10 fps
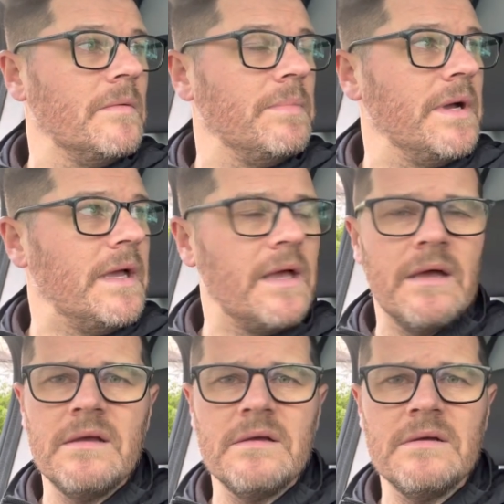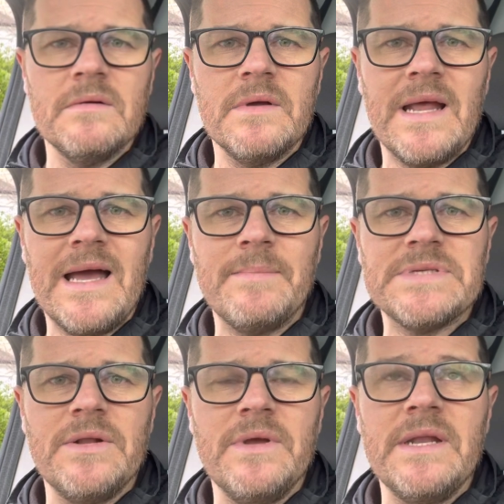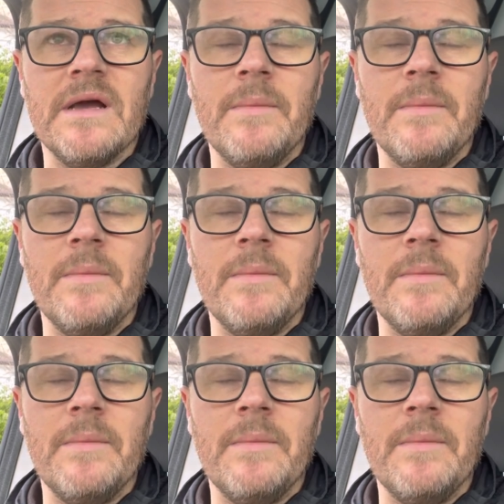But yeah, I'm an absolute idiot.